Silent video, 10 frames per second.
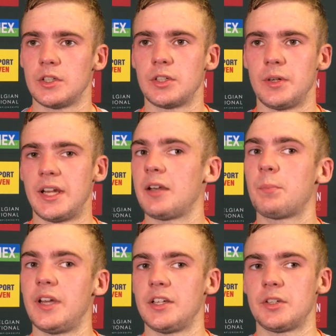so it
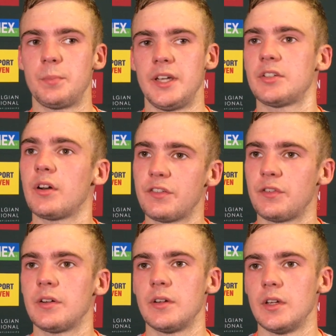had pays
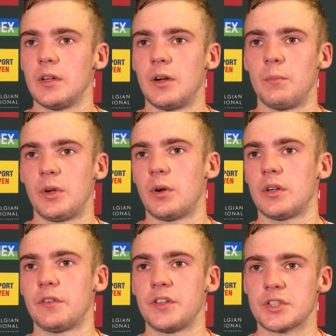off with
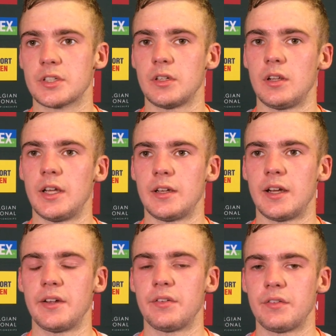all the physical, and
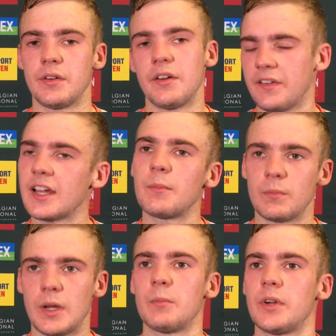I think
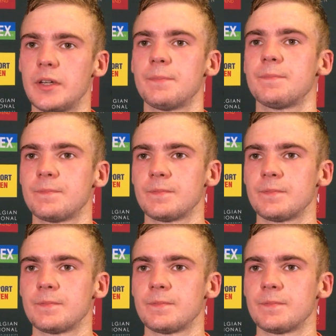I'm ready.